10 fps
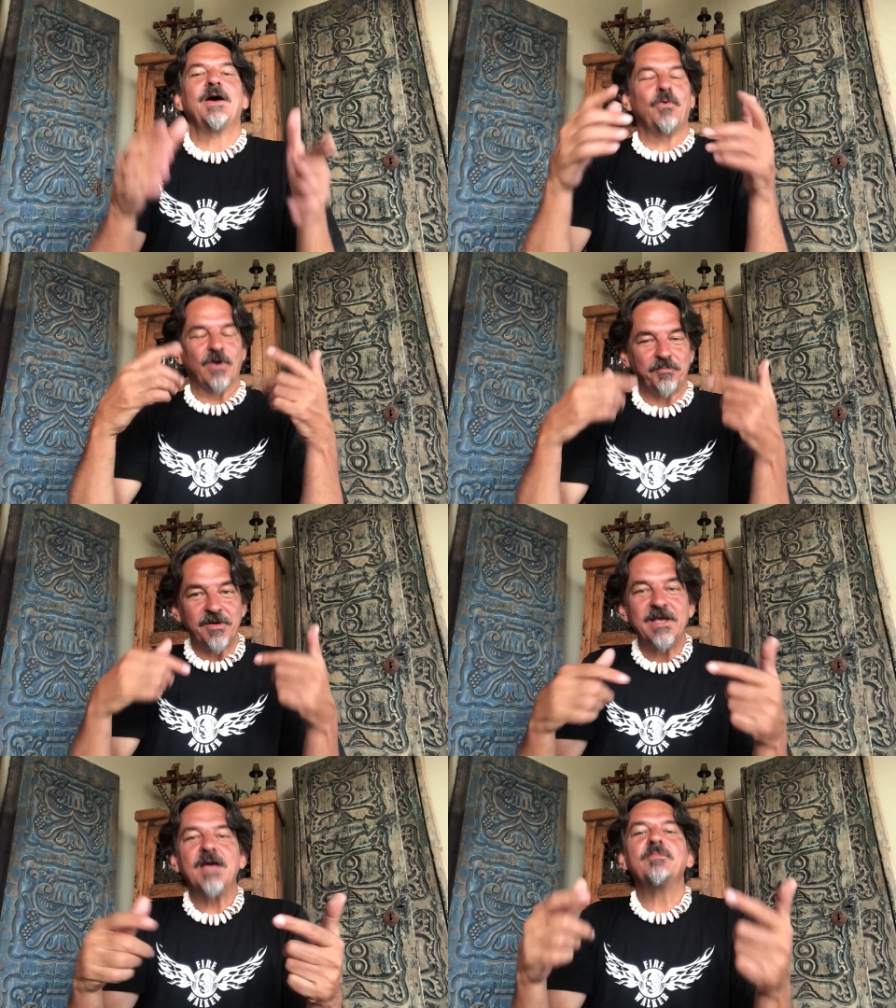What
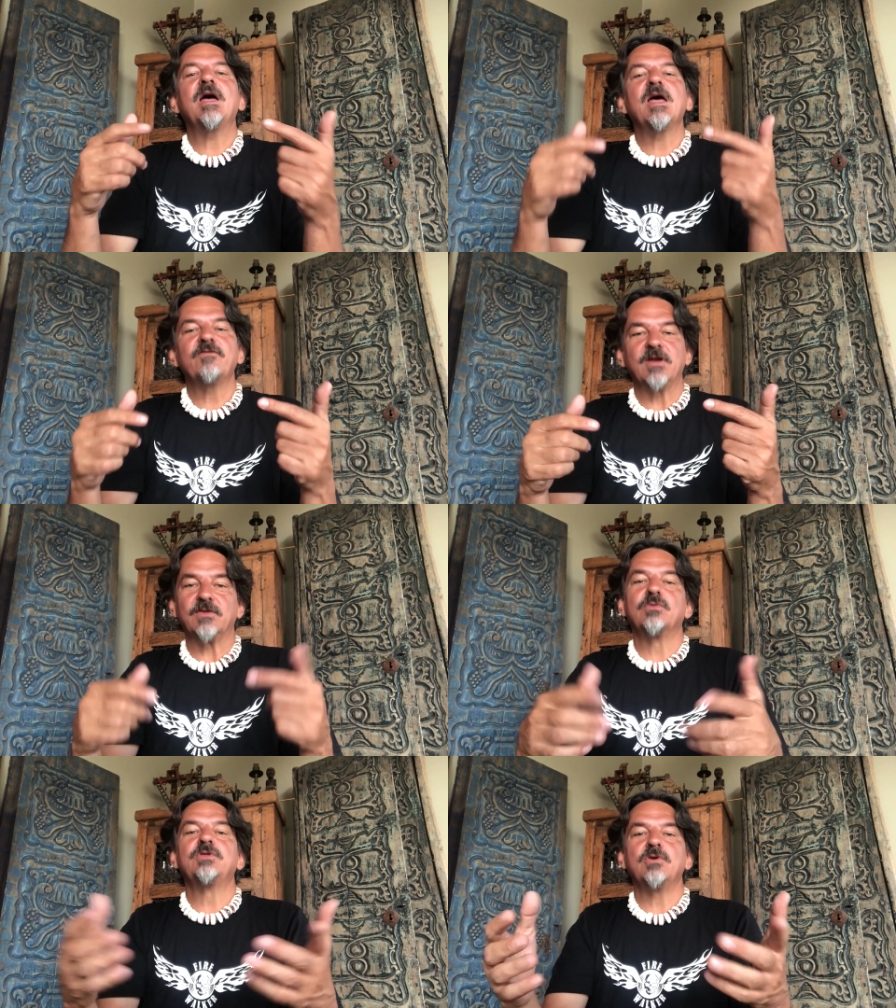became evident
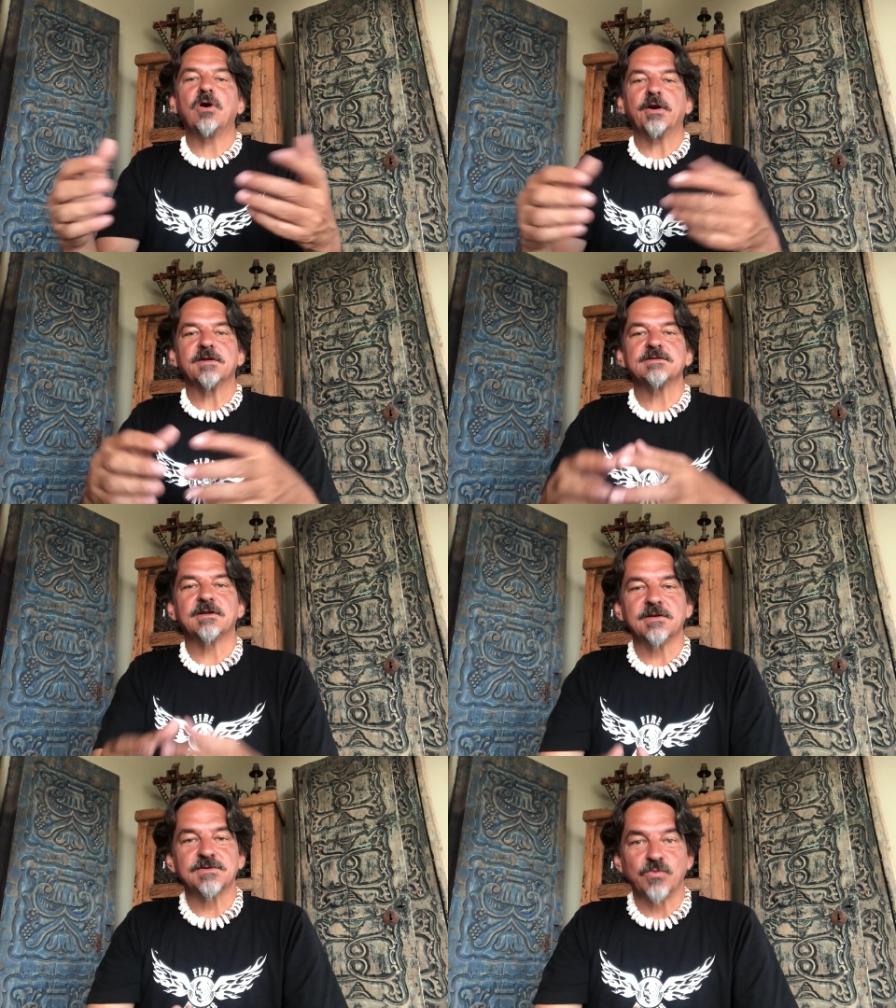to the audience
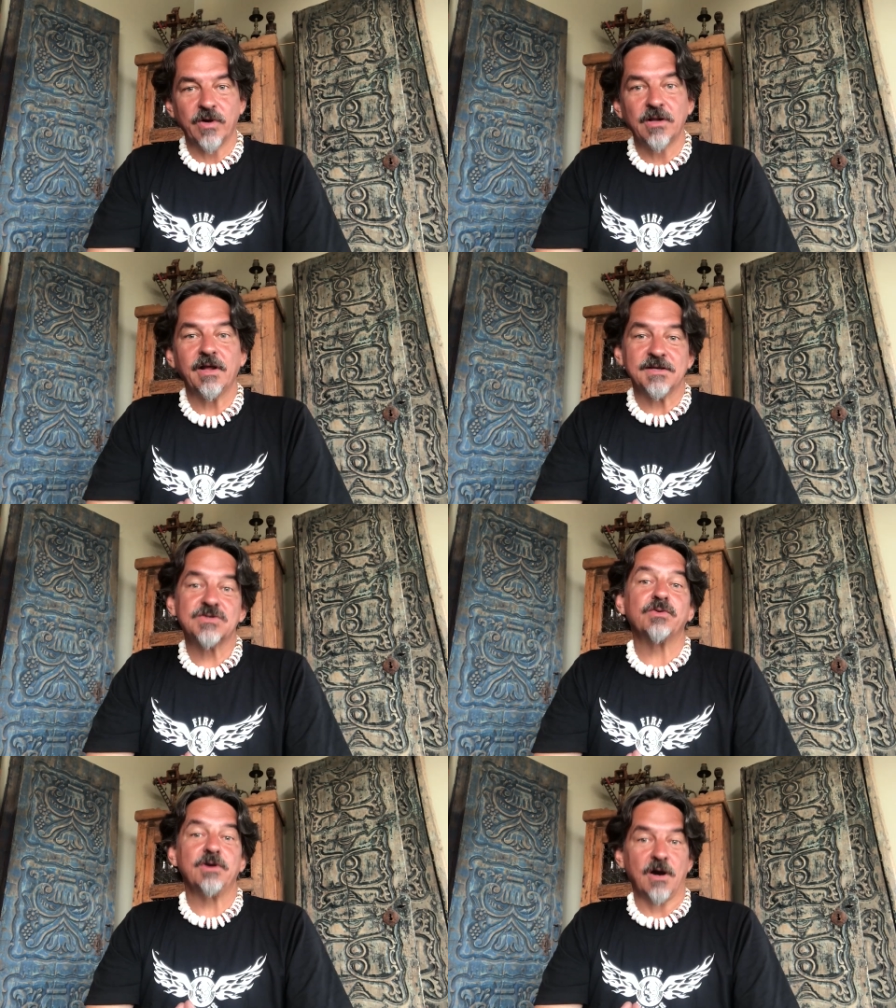and as well as
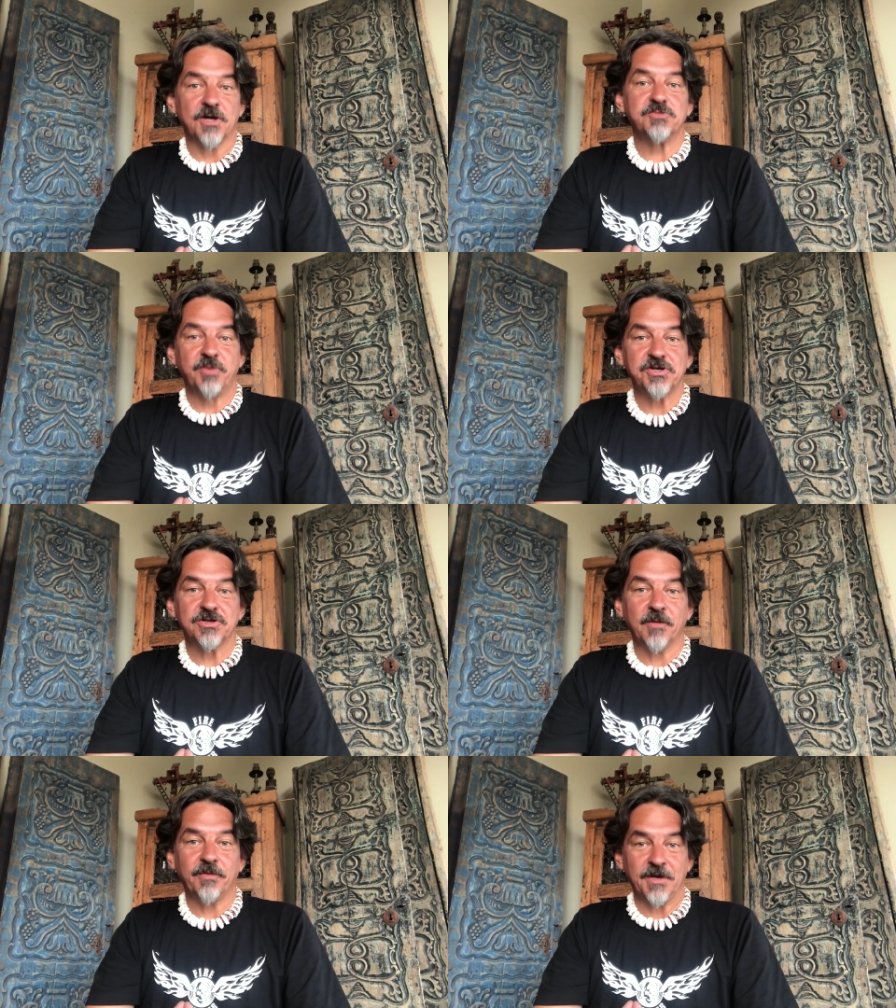to the
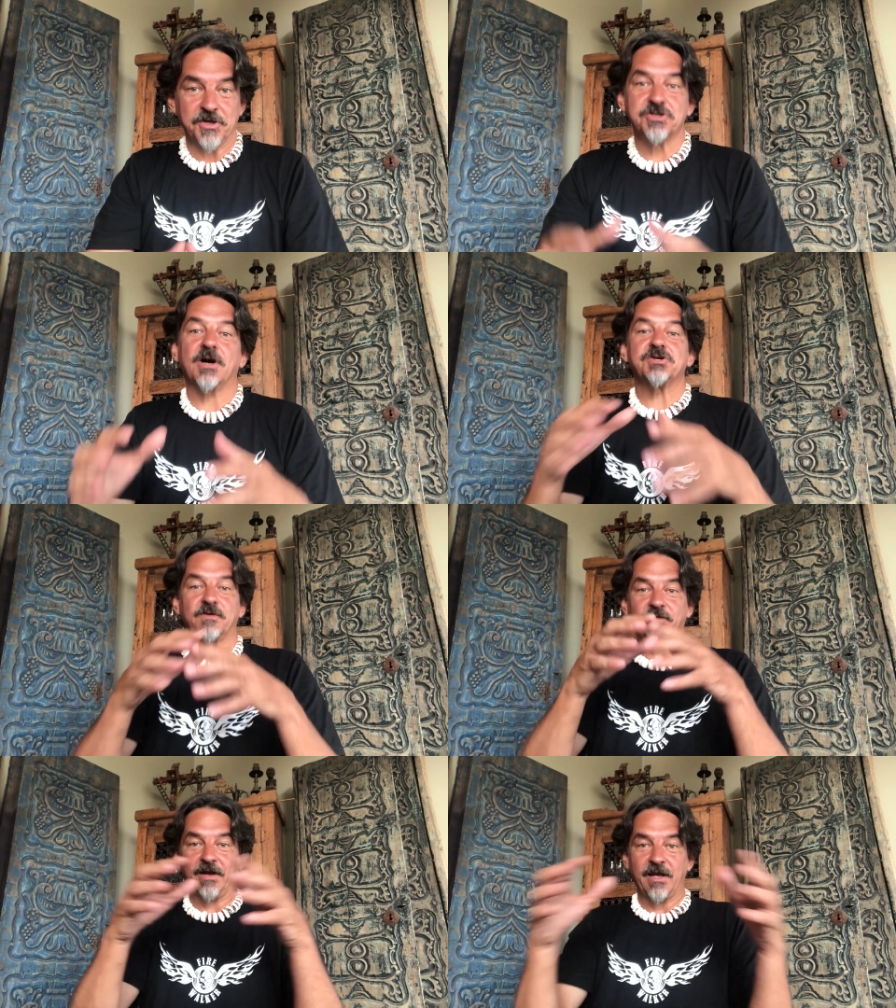archbishop in charge
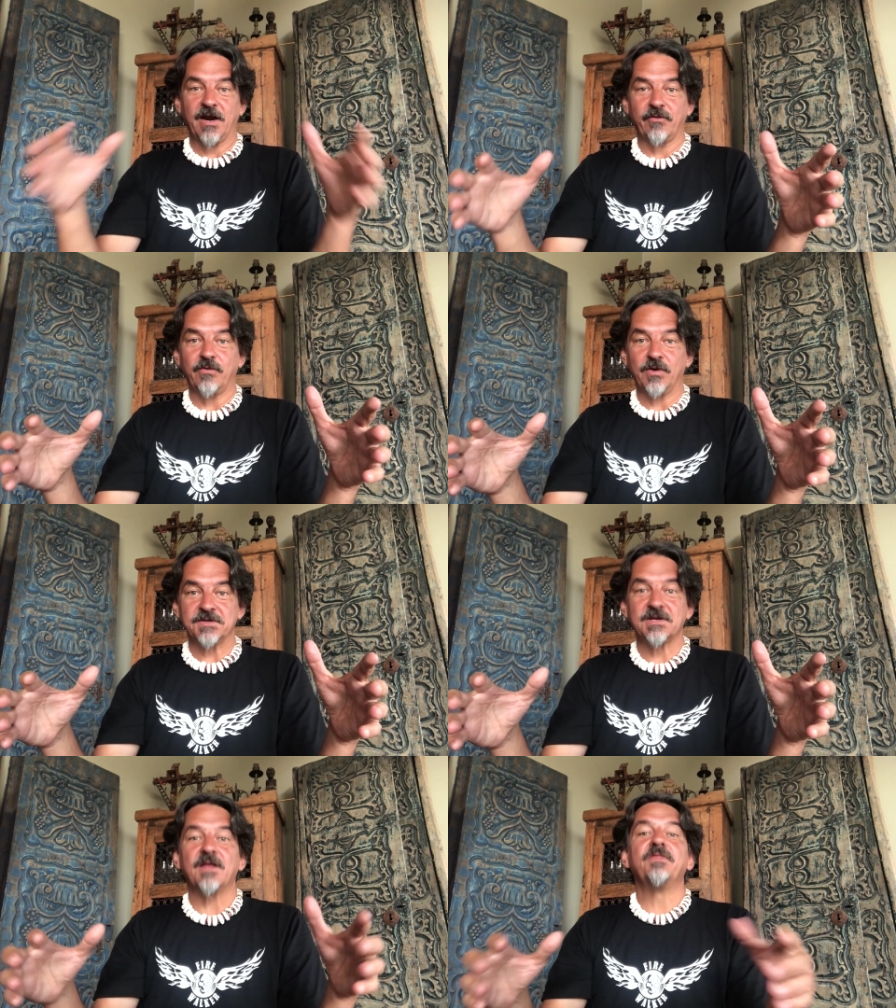of that area
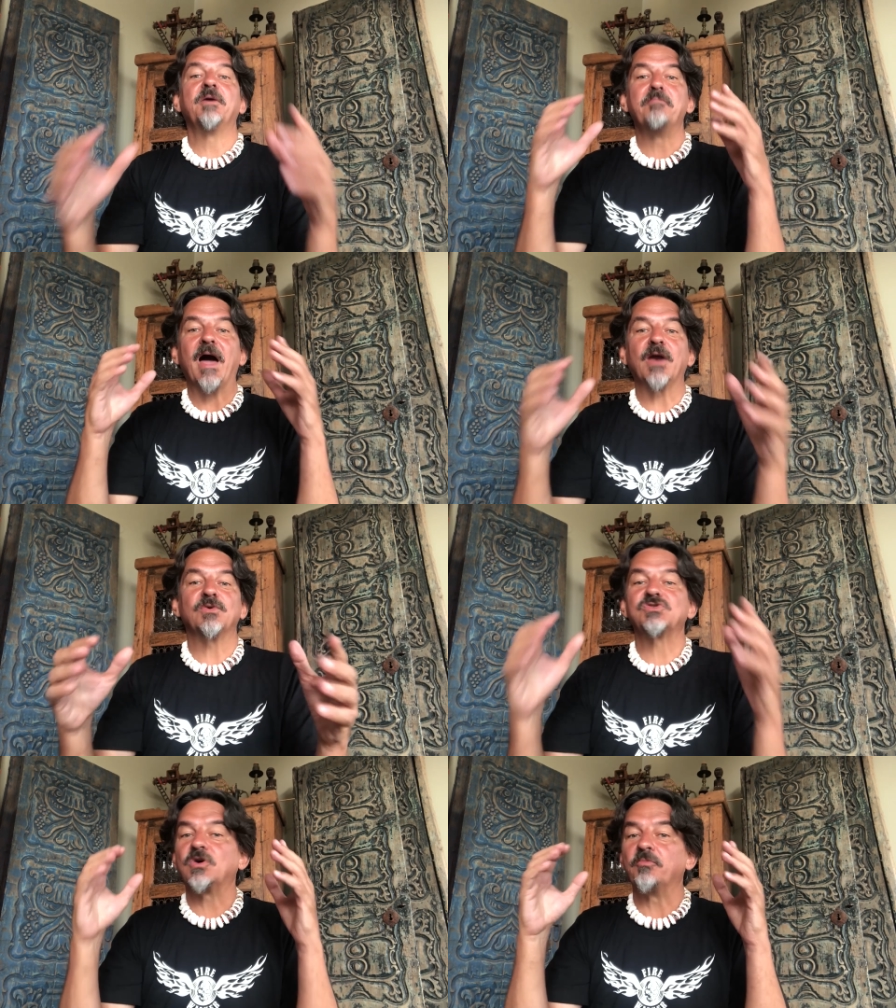was the man
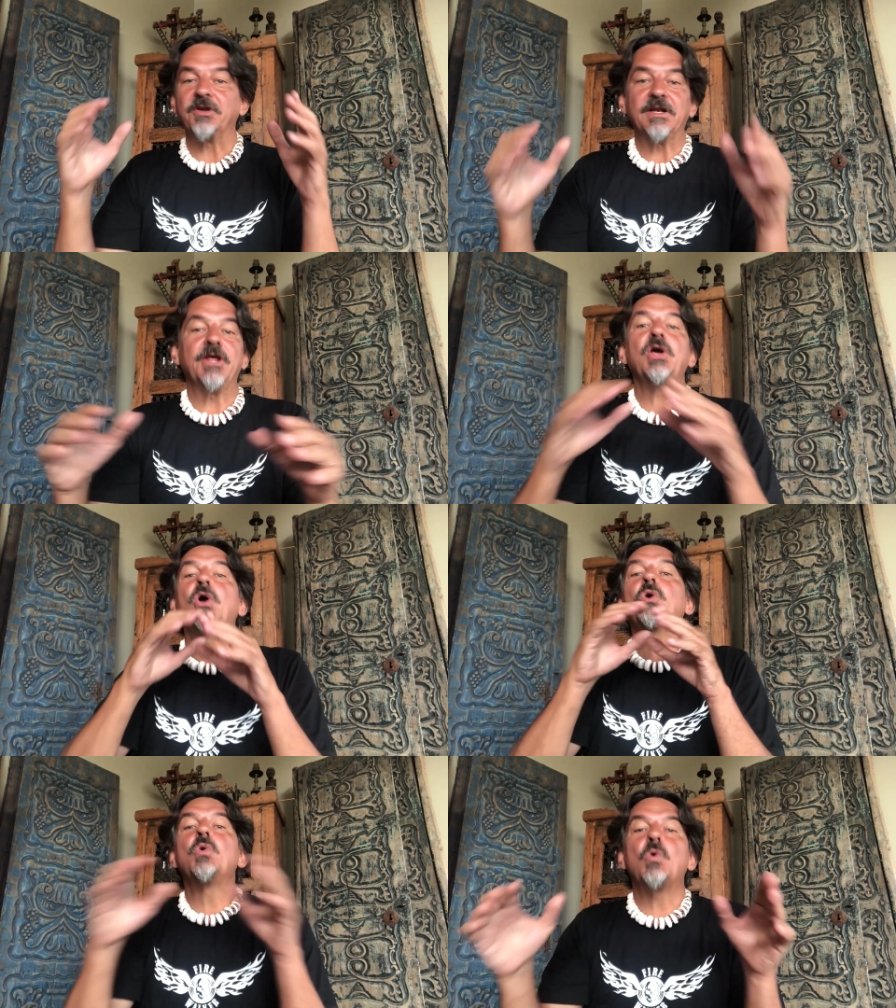was completely
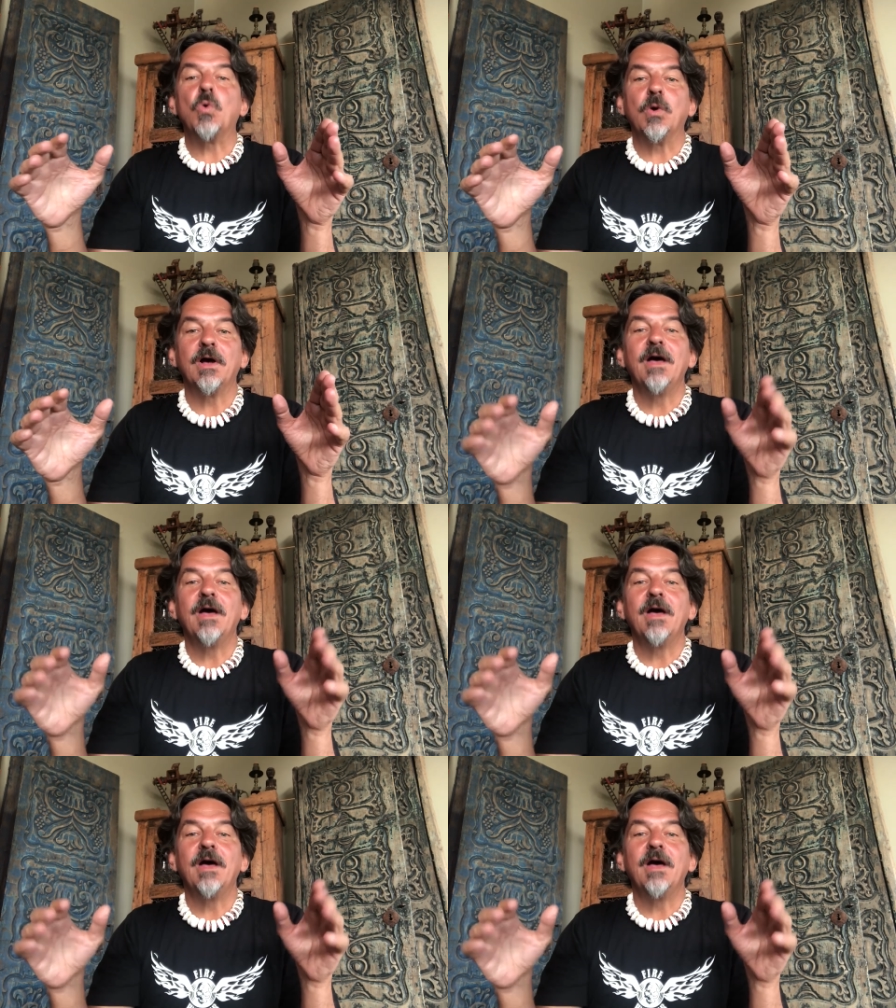cuckoo,